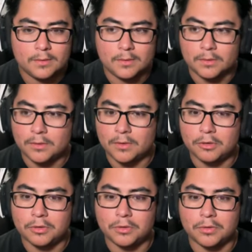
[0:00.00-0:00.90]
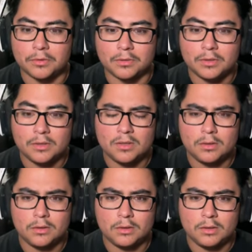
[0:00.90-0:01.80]
Oh,
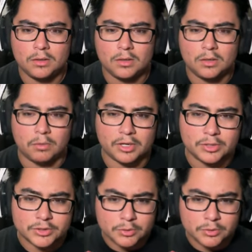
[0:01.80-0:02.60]
what are those